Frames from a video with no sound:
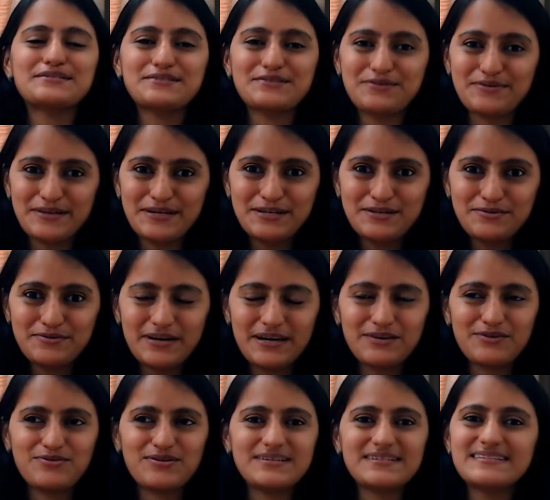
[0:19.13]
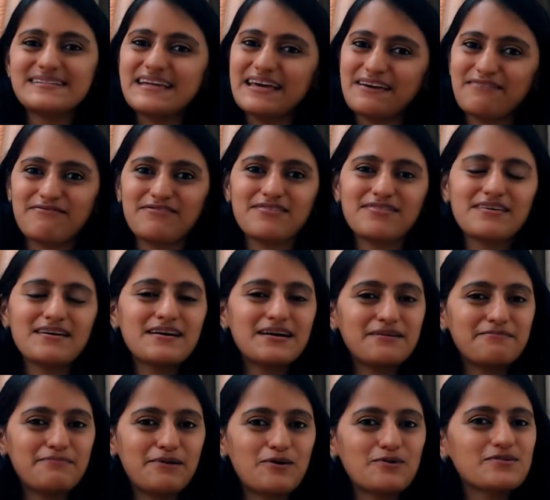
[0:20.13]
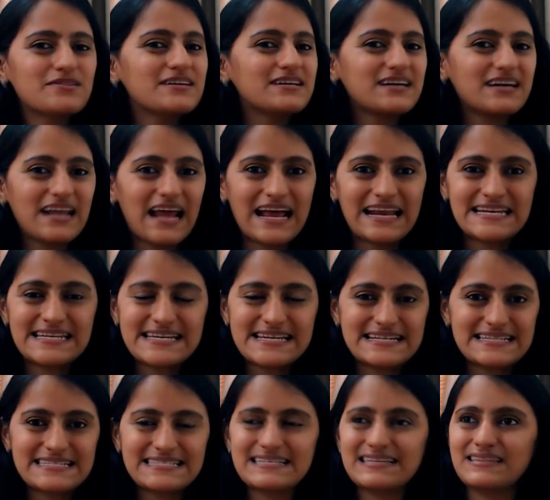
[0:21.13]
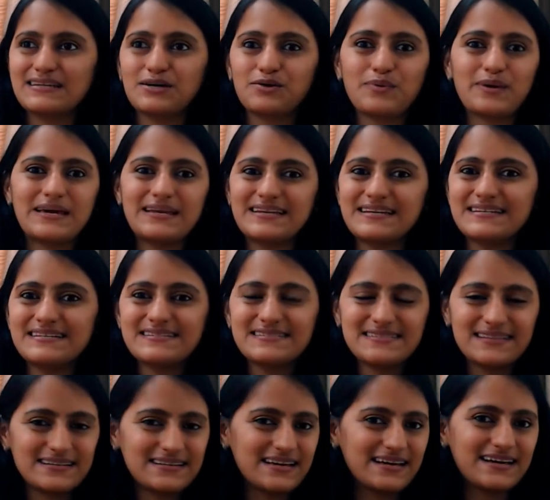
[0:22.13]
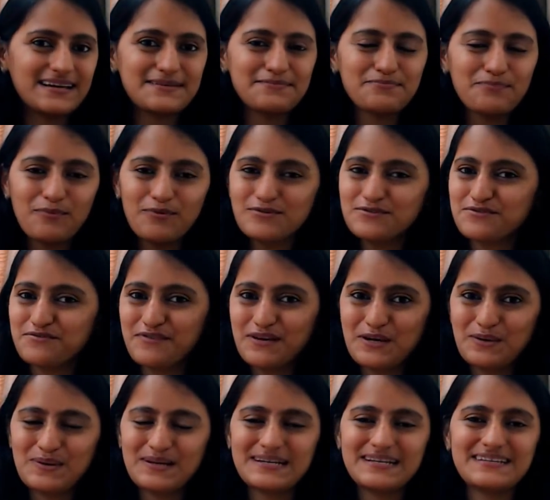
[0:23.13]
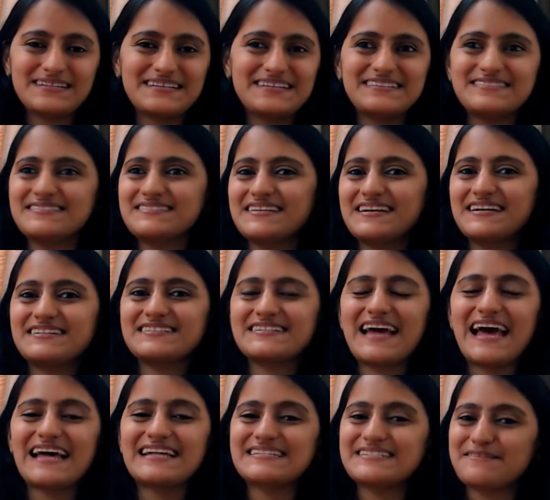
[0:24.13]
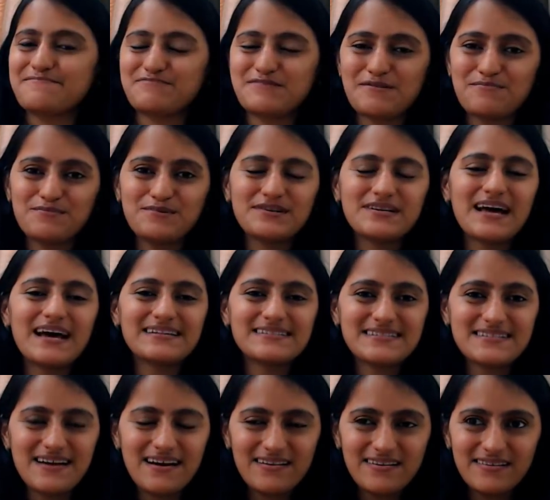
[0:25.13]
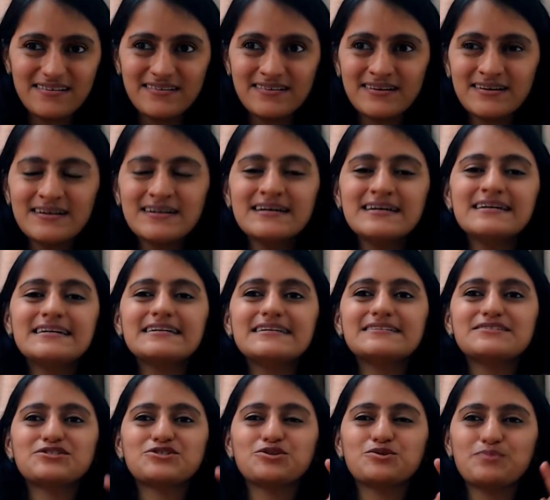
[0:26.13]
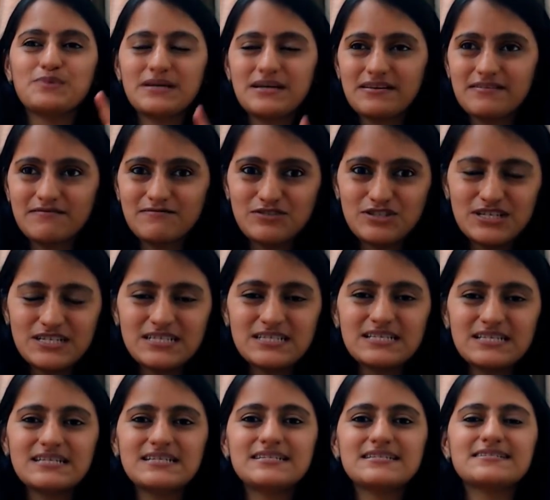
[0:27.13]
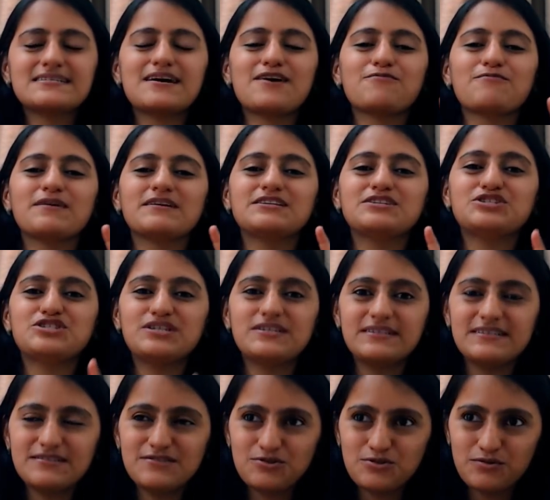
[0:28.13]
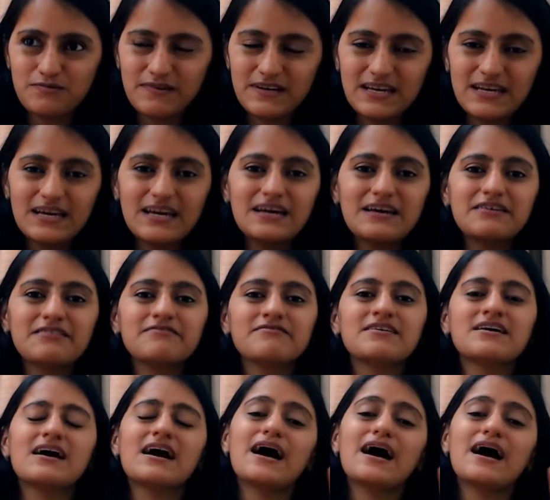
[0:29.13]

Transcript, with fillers: is going to address everything about the grand test, the queries that I get most frequently these days as September has started should we give GTs, how many GTs should we give,